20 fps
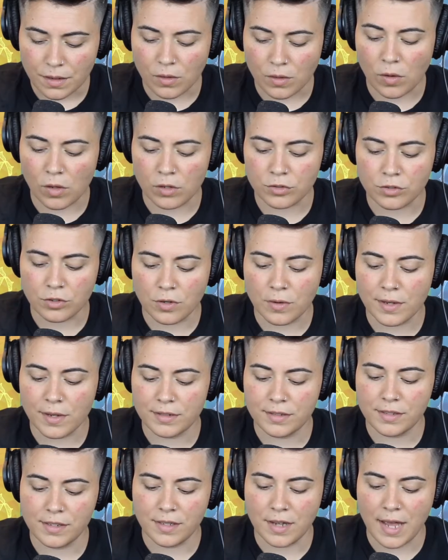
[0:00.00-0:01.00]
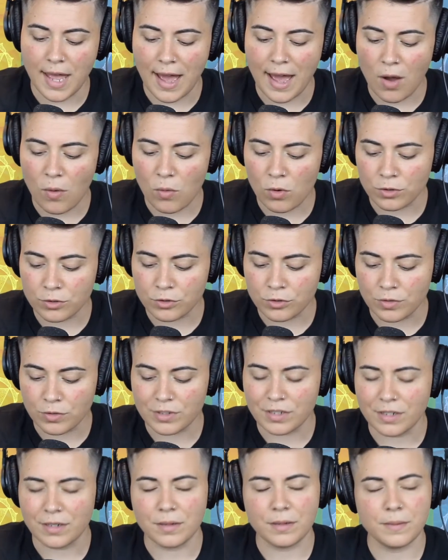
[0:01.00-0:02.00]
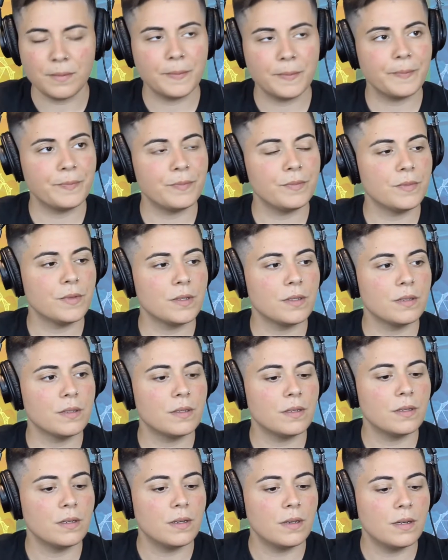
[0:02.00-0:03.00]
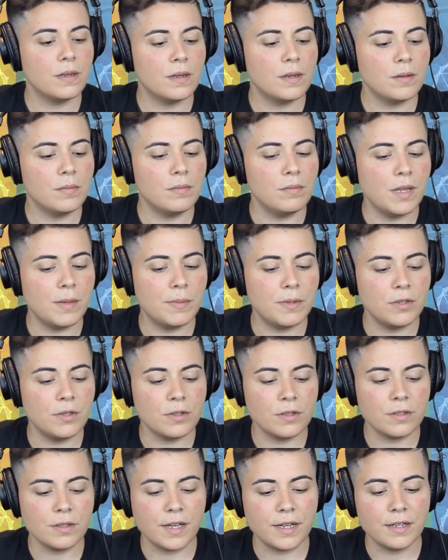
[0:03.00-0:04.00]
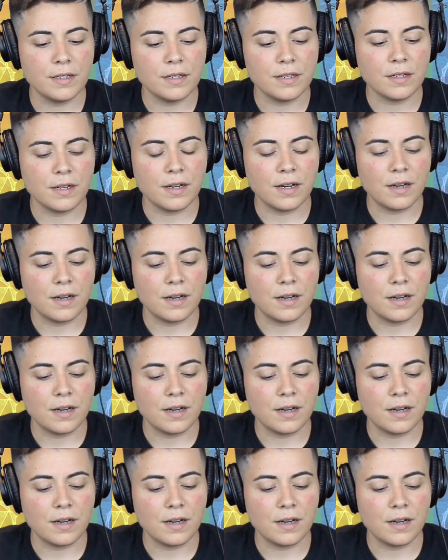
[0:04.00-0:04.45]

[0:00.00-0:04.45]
Also, I see the owl, so it's like, maybe you're like,